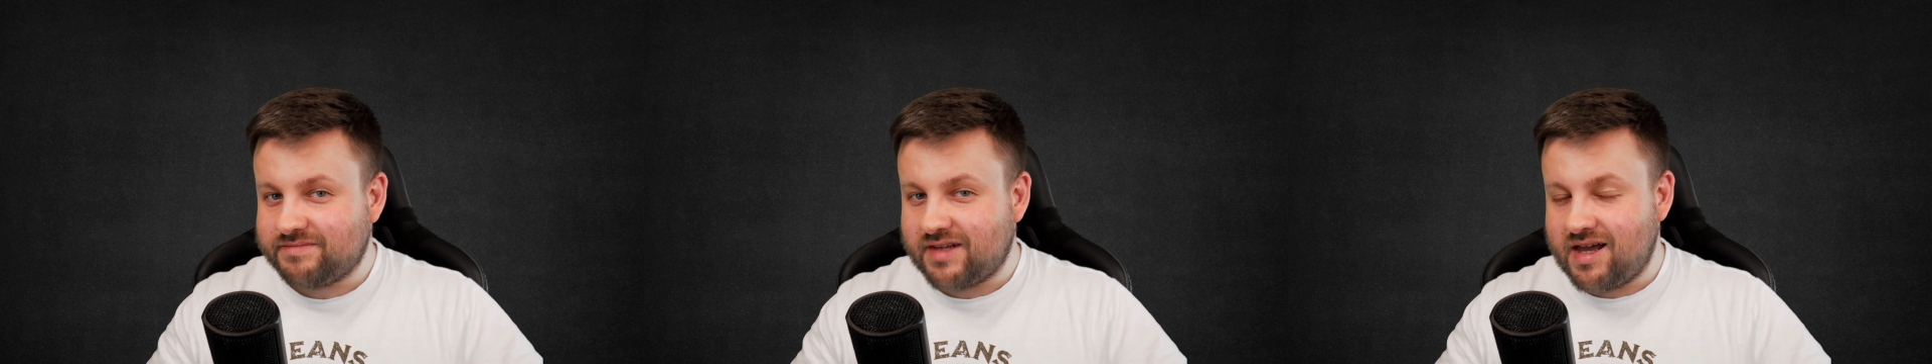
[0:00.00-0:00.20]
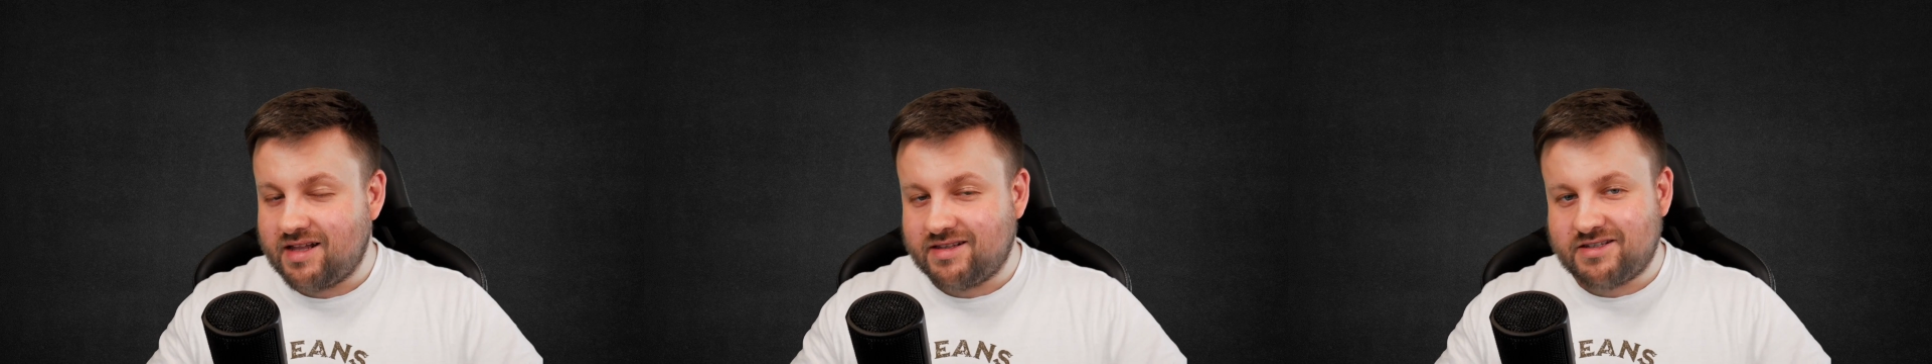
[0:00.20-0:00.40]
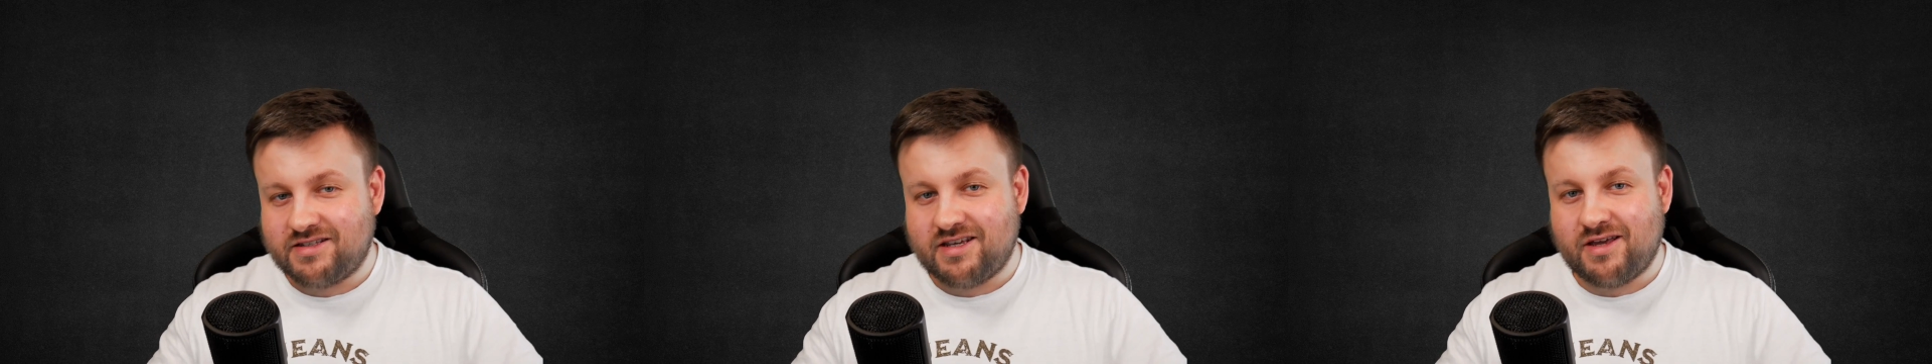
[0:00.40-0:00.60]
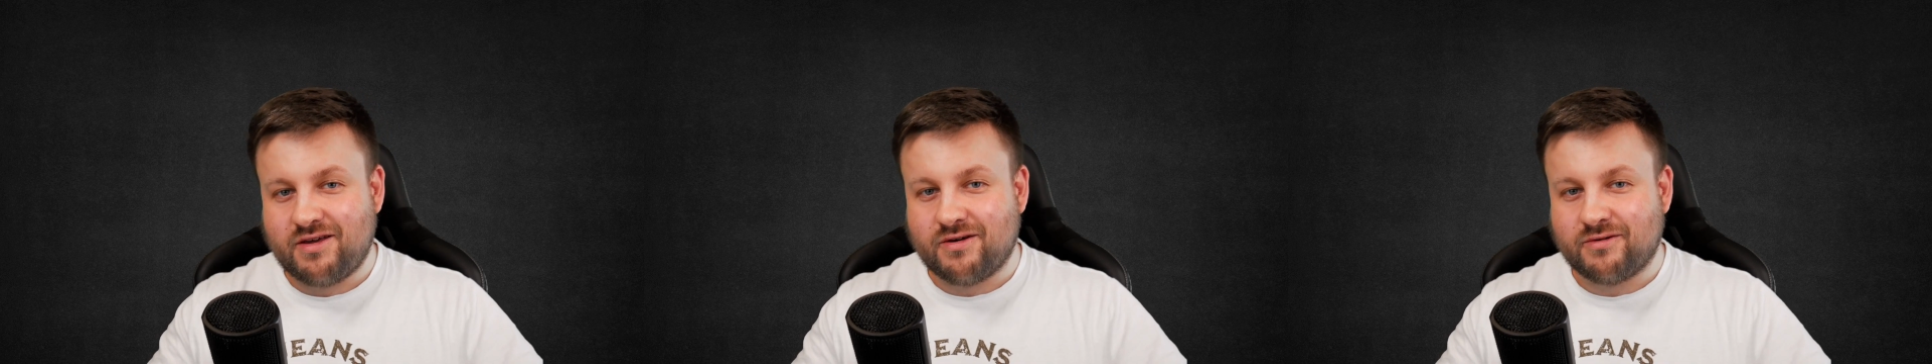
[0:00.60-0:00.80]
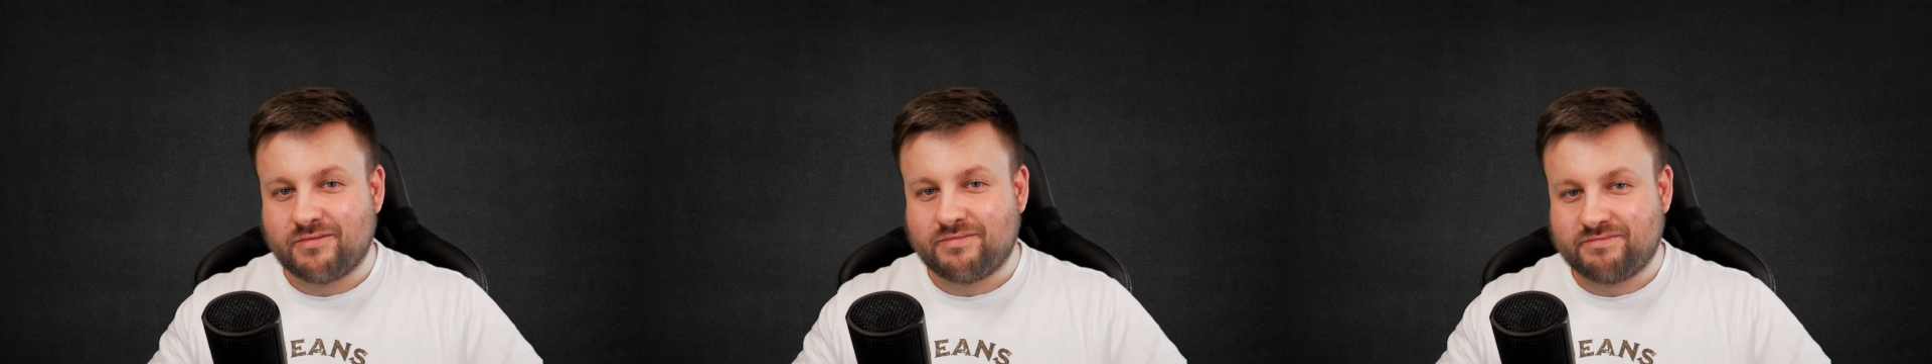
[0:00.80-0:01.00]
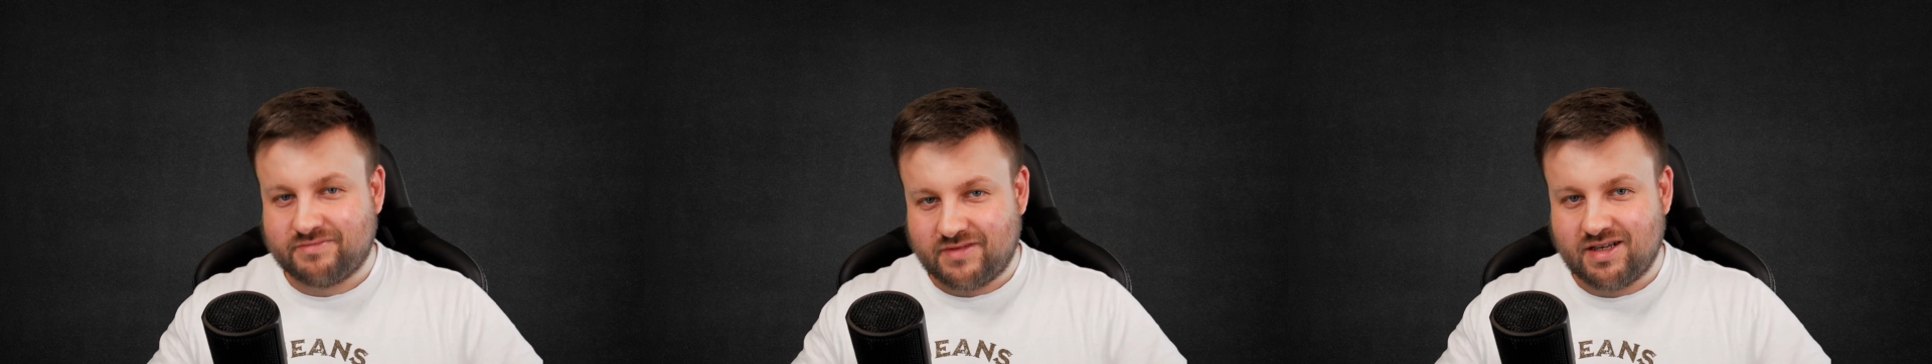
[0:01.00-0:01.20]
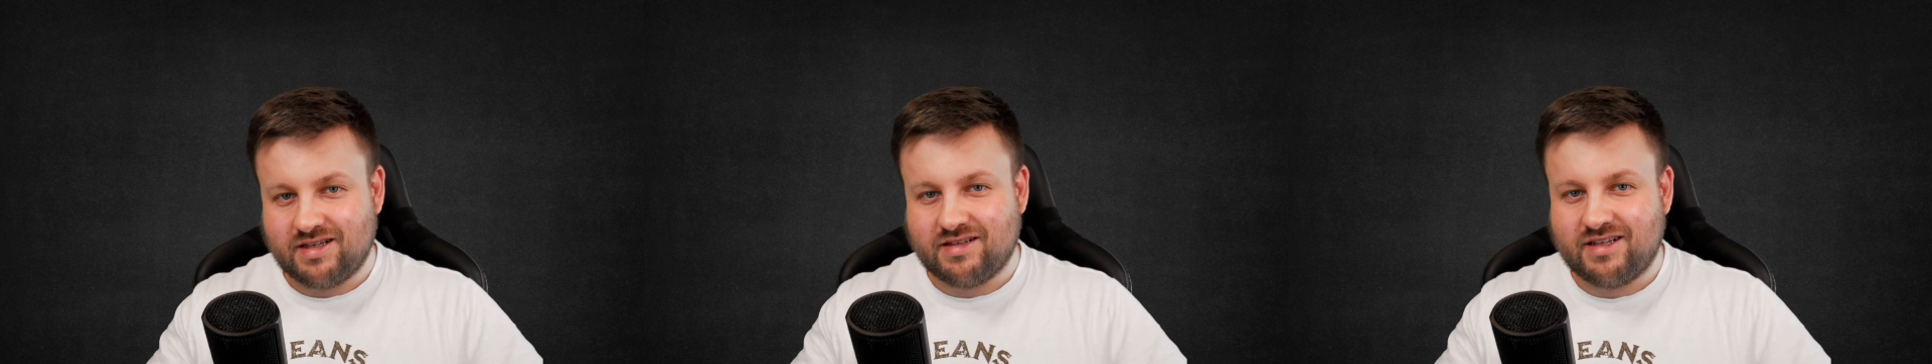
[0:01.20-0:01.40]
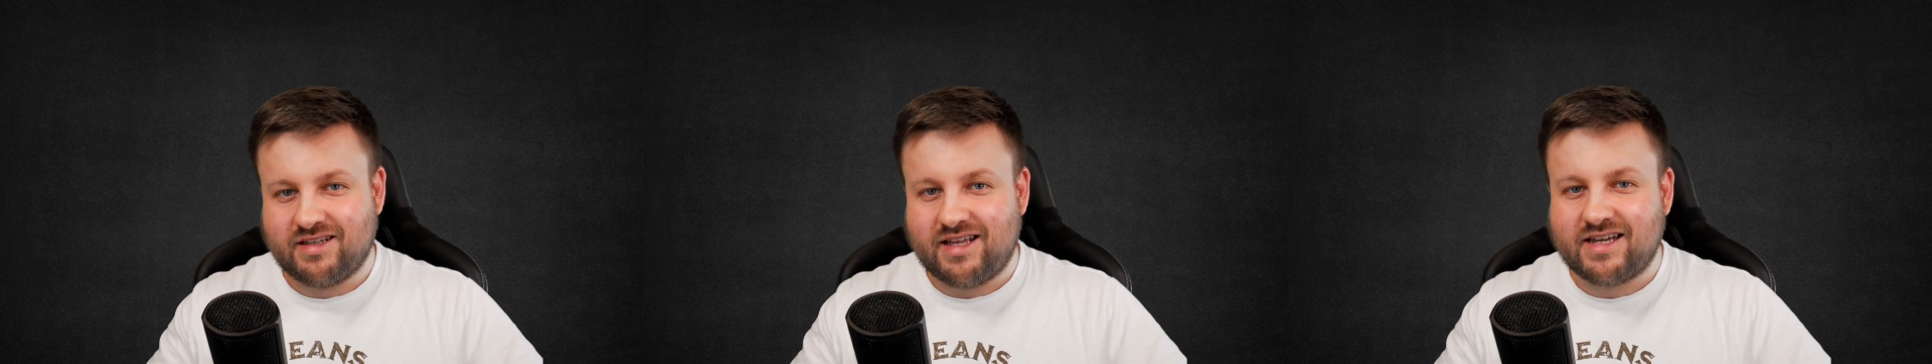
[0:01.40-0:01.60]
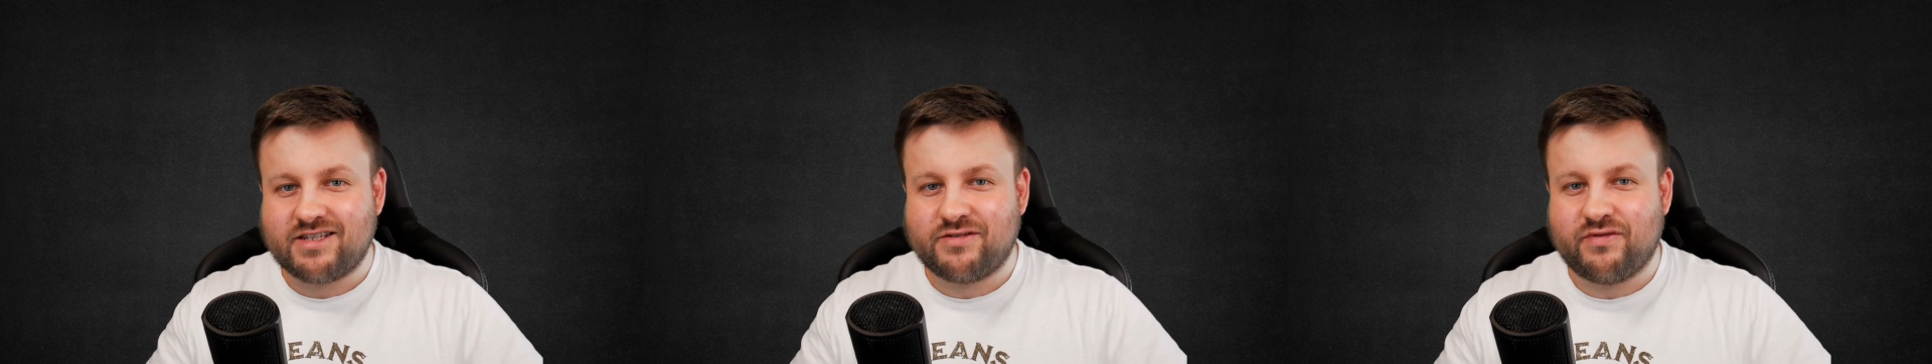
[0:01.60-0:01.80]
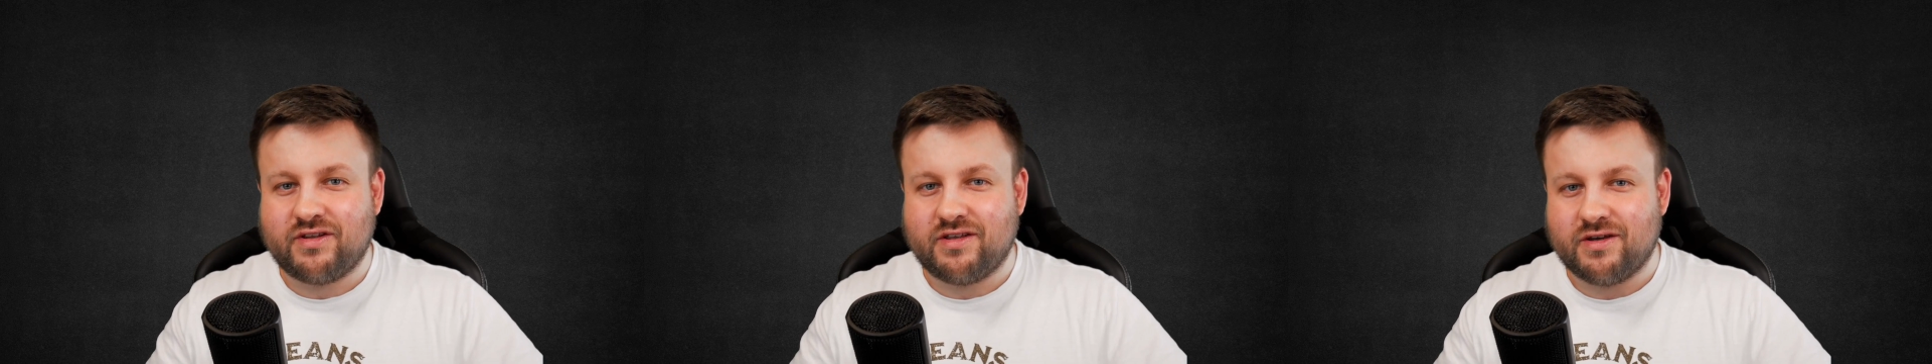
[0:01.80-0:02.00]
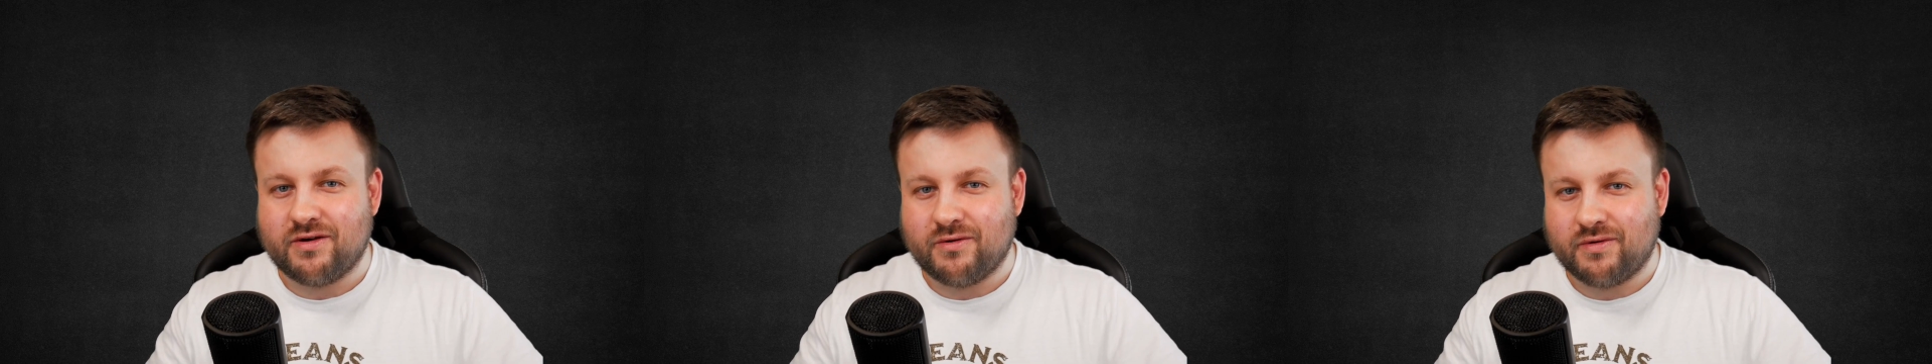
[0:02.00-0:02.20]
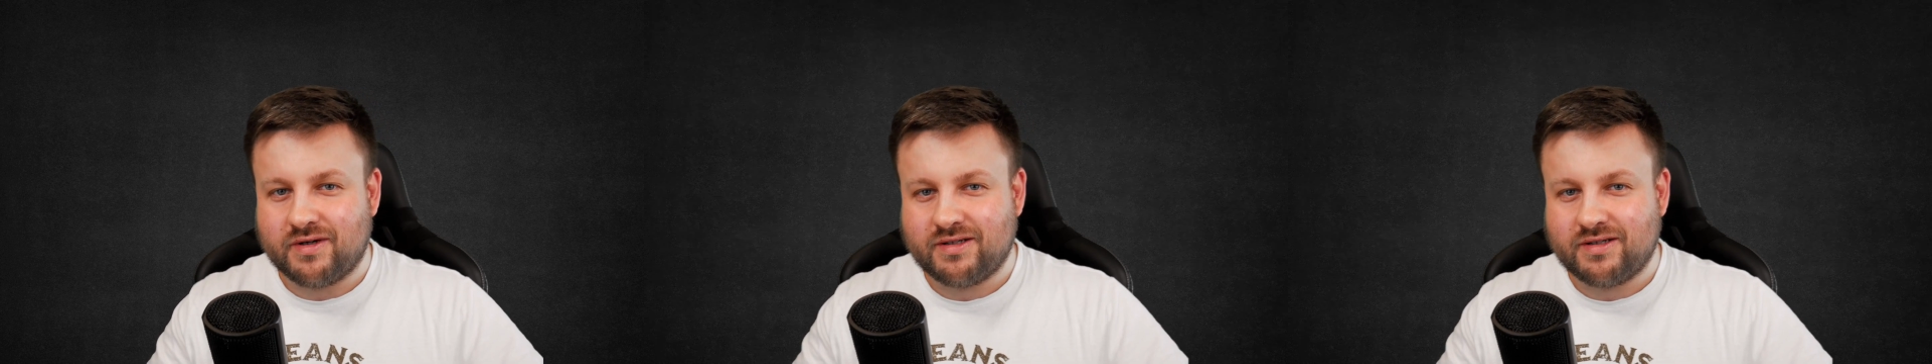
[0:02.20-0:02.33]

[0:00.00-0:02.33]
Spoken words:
and see you in the next video.